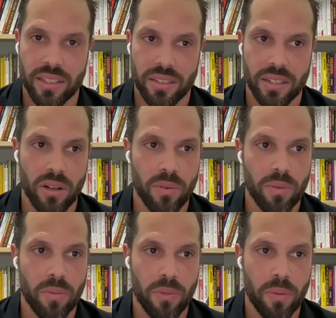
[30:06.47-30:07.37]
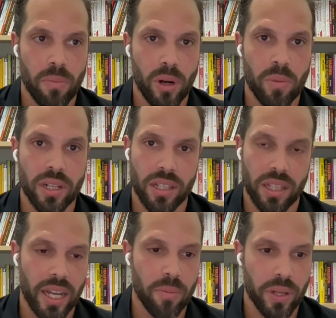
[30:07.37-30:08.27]
Tito, the moment a
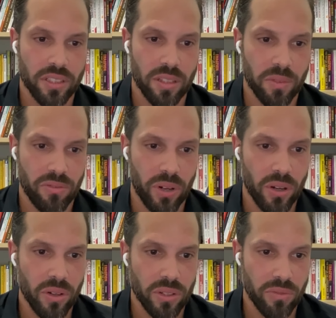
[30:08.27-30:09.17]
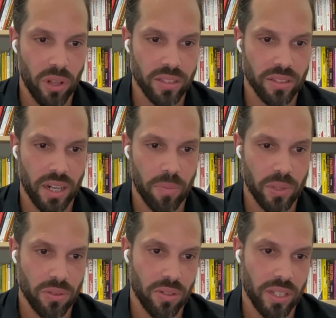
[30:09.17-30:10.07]
client picks up the phone, you've lost an
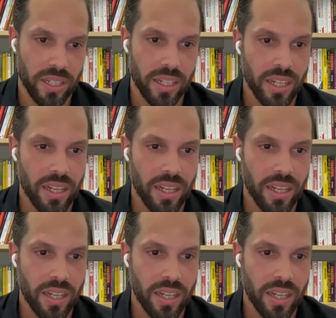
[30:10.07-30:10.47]
opportunity